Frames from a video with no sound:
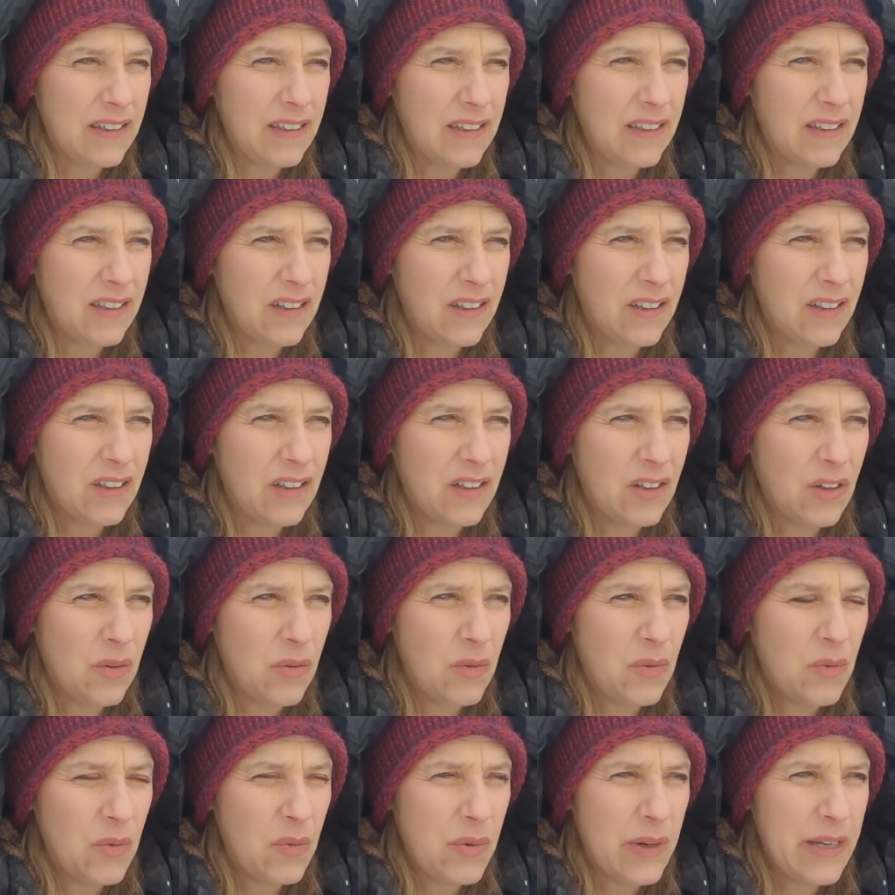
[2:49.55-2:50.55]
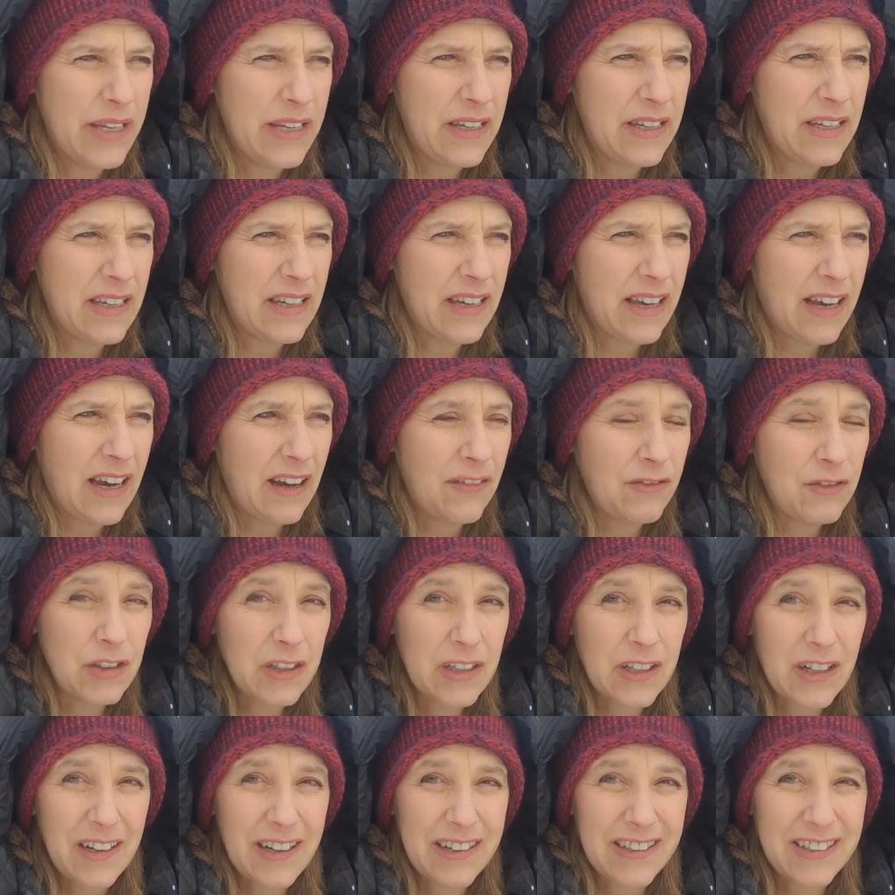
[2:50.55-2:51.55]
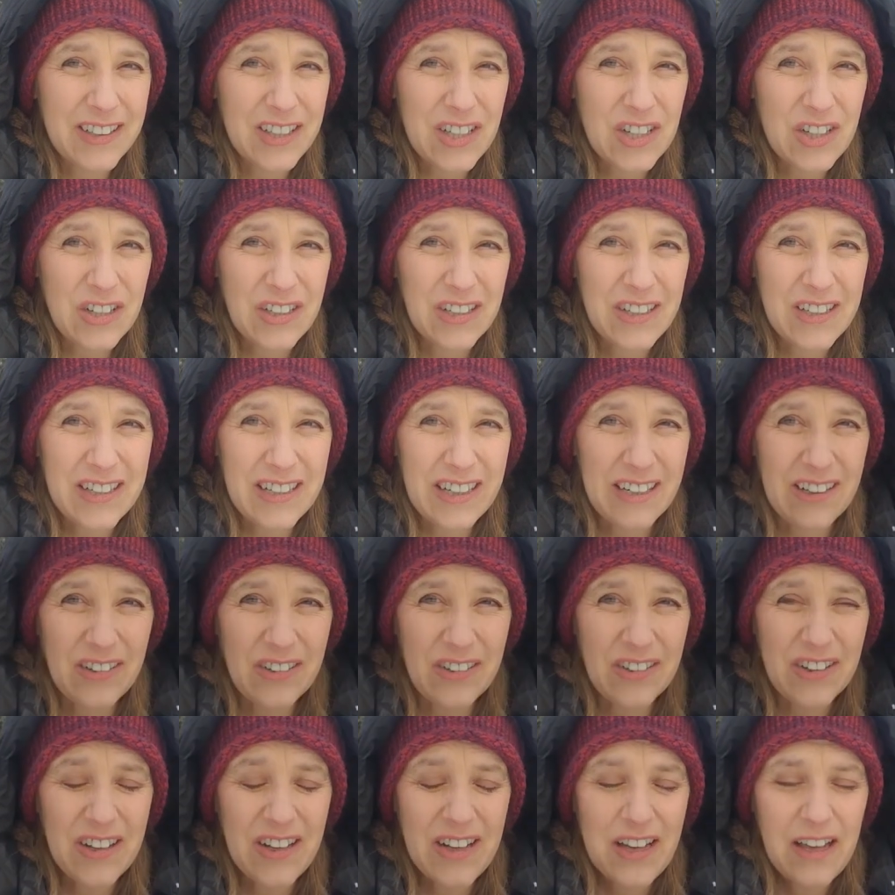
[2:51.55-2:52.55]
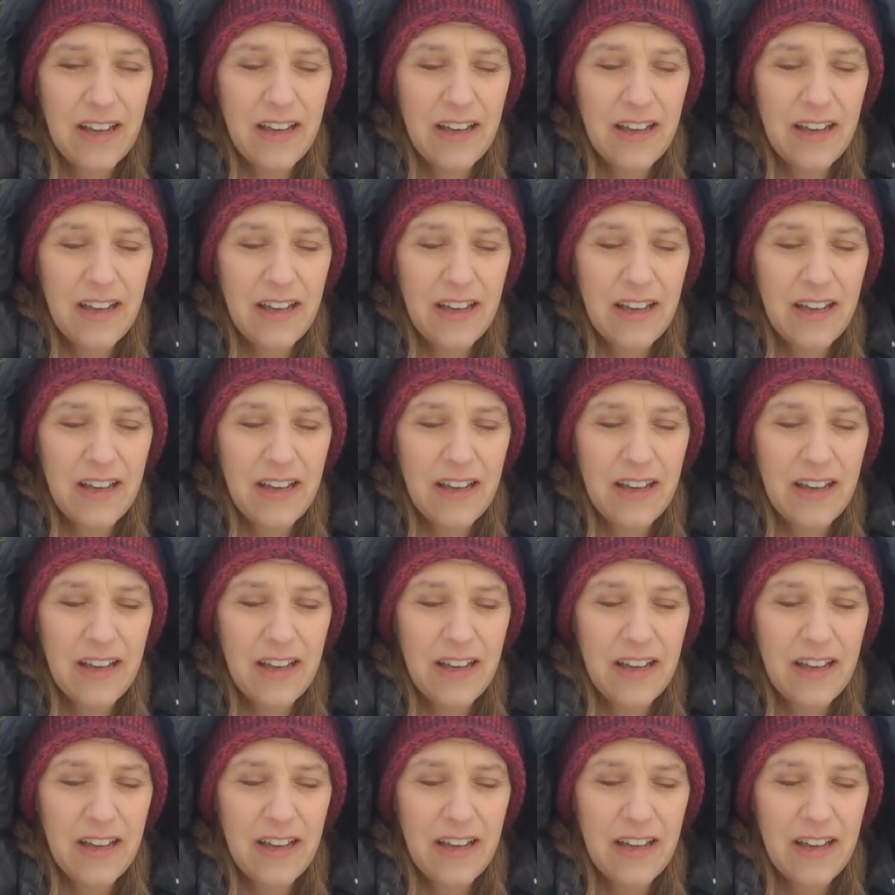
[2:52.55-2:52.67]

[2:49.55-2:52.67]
you, you know, we have to kind of shut down